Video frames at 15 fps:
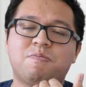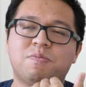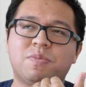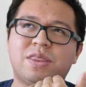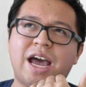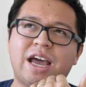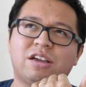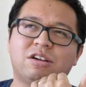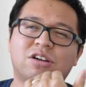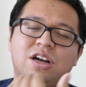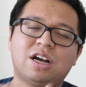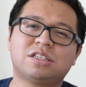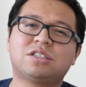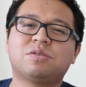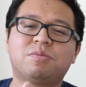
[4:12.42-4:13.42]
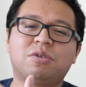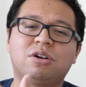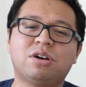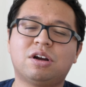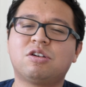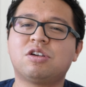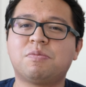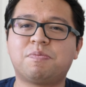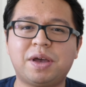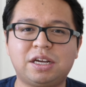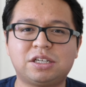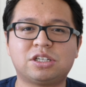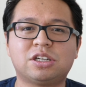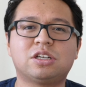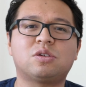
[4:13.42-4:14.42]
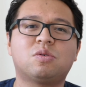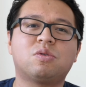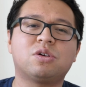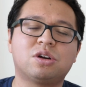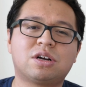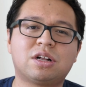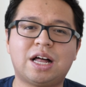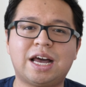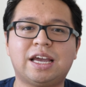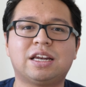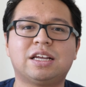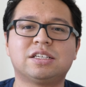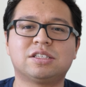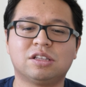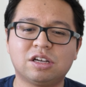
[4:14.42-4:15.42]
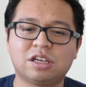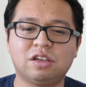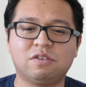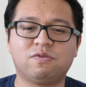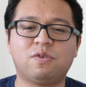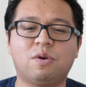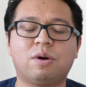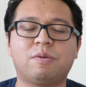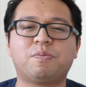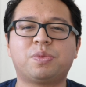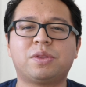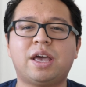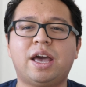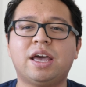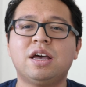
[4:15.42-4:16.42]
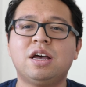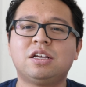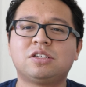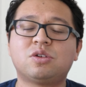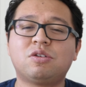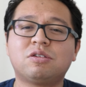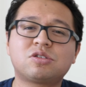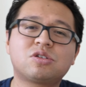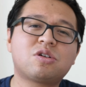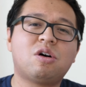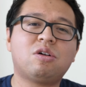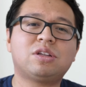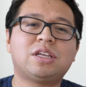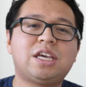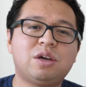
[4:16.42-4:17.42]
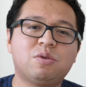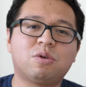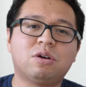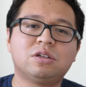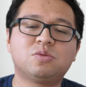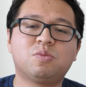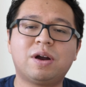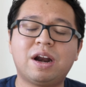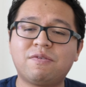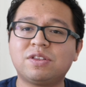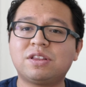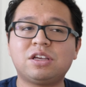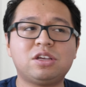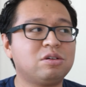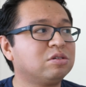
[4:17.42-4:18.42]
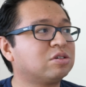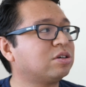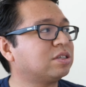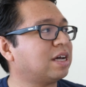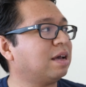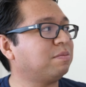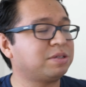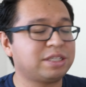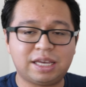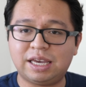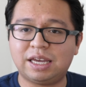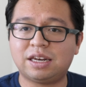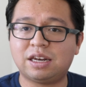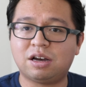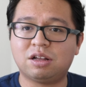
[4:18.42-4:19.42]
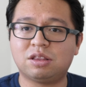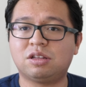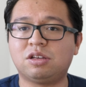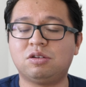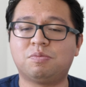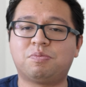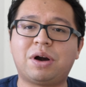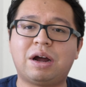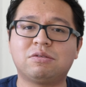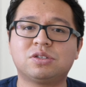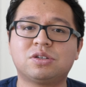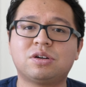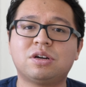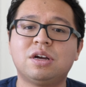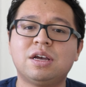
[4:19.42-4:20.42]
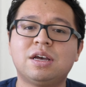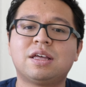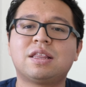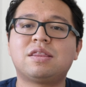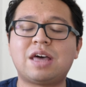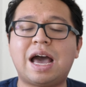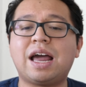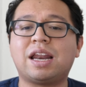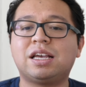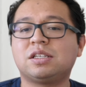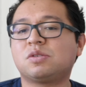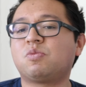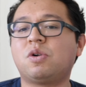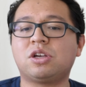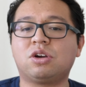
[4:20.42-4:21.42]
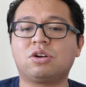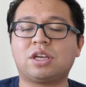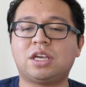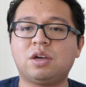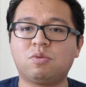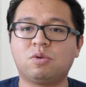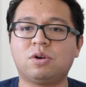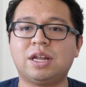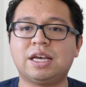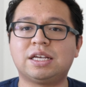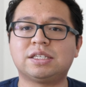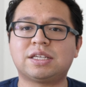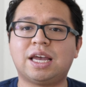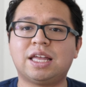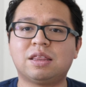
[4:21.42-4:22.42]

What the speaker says: that your customer or your patient or your client is looking for, okay? So those are called keywords. Whatever the user types in on the browser, that is what your keyword is.